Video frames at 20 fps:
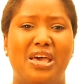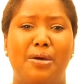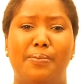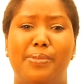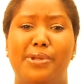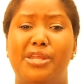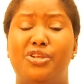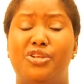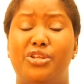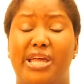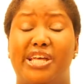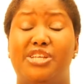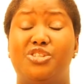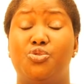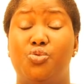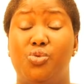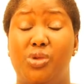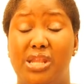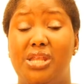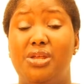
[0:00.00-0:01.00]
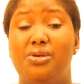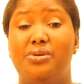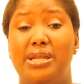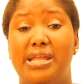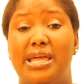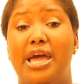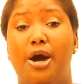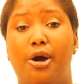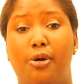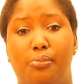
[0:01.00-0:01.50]
but it has really,
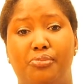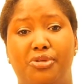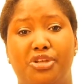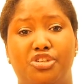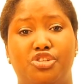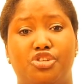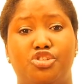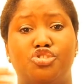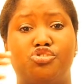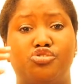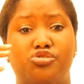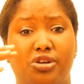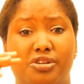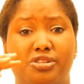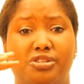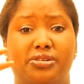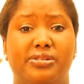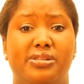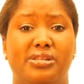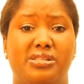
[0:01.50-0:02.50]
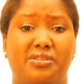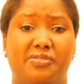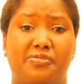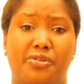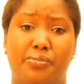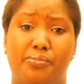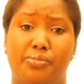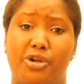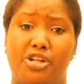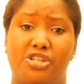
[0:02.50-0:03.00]
really helped me just structure the
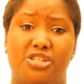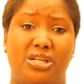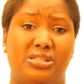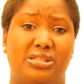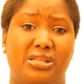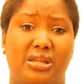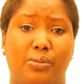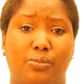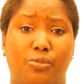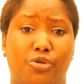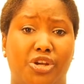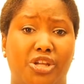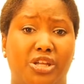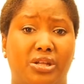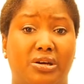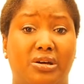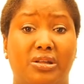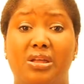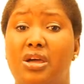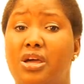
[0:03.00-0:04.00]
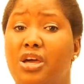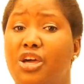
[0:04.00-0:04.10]
different projects that I'm working on.